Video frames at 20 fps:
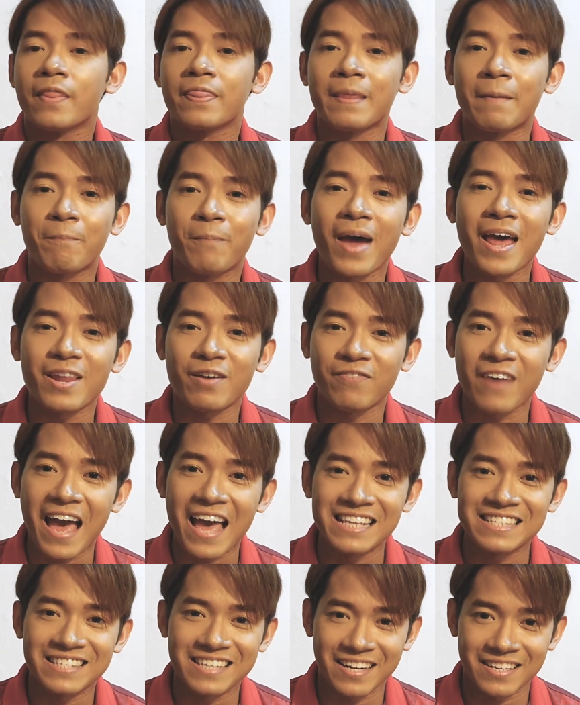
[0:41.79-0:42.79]
The brand of
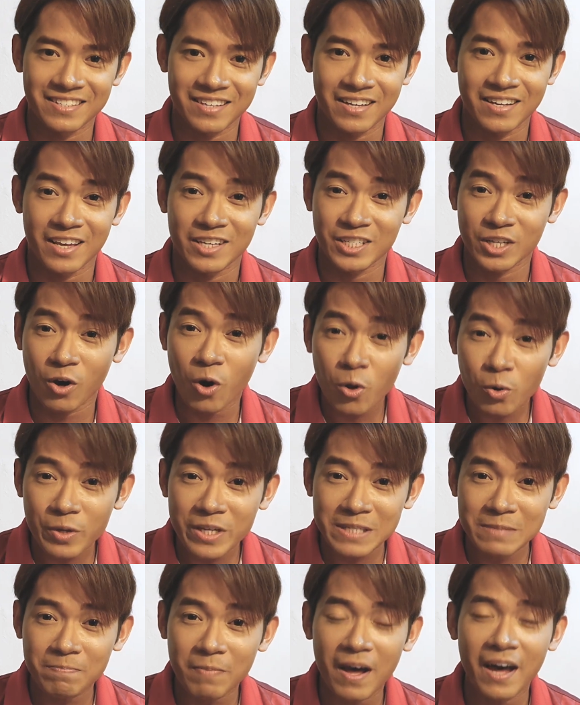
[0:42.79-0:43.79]
hand sanitizer that she
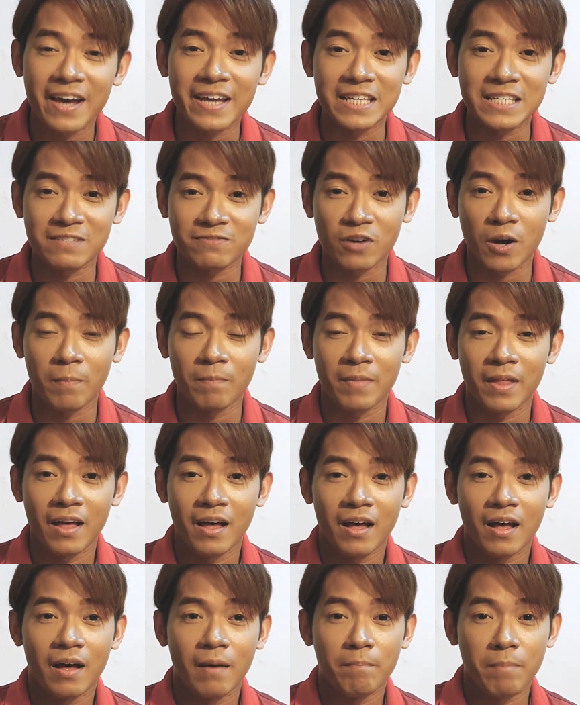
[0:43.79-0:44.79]
always buy is from
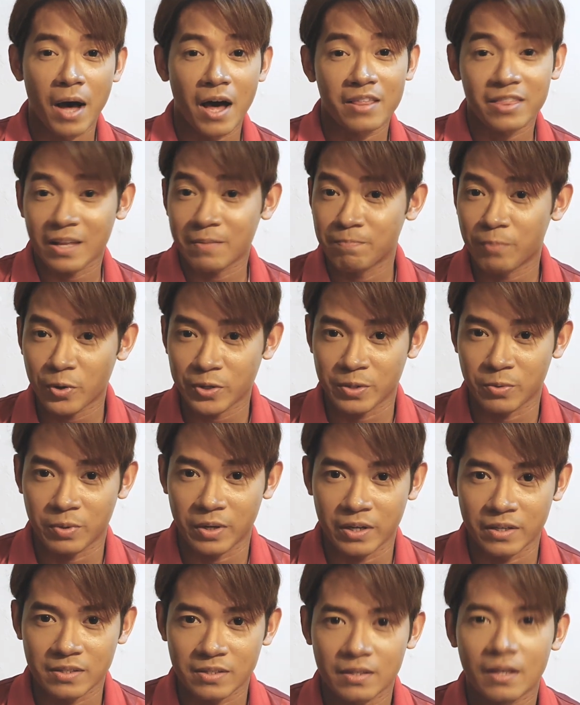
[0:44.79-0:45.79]
Bath and Body
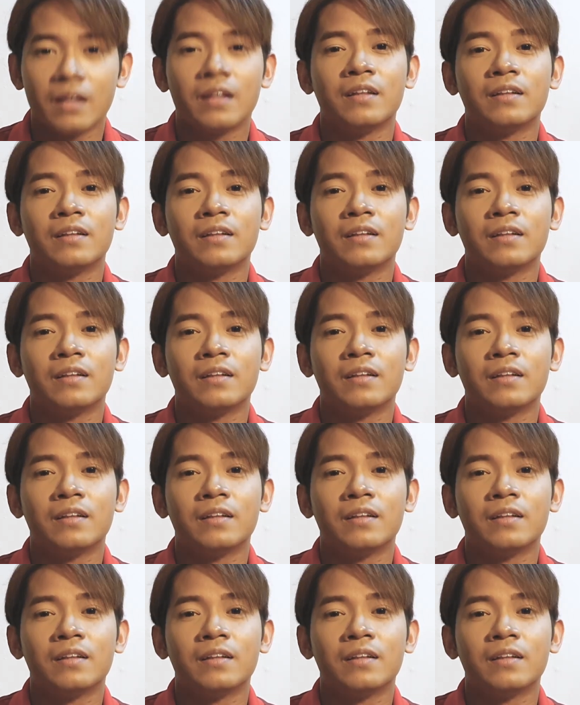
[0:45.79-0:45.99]
Works.